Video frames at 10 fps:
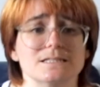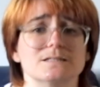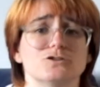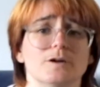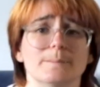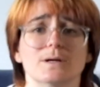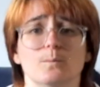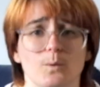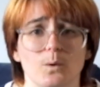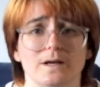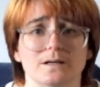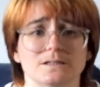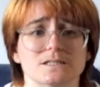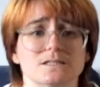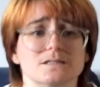is criminal boy.
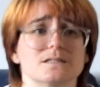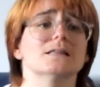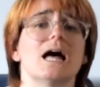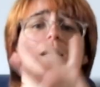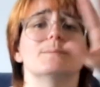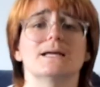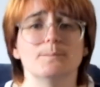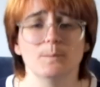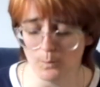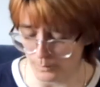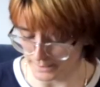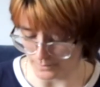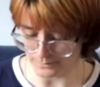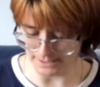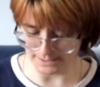This is lock me up boy,
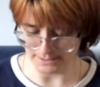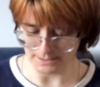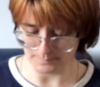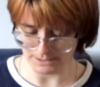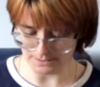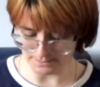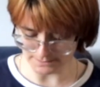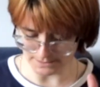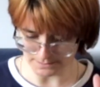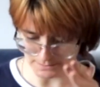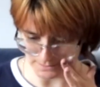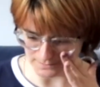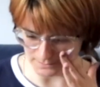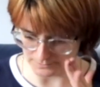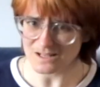okay? Let me let's get to
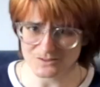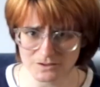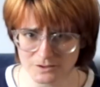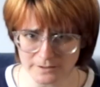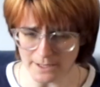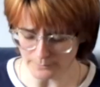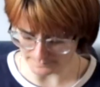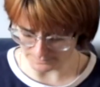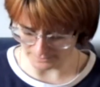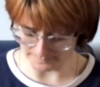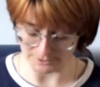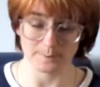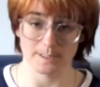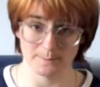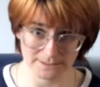these lyrics so you'll get what I'm talking about.
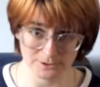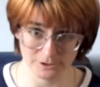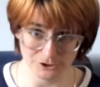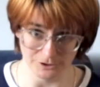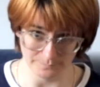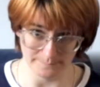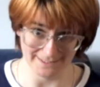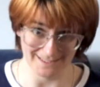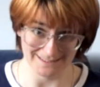But I mean, literally just from the title,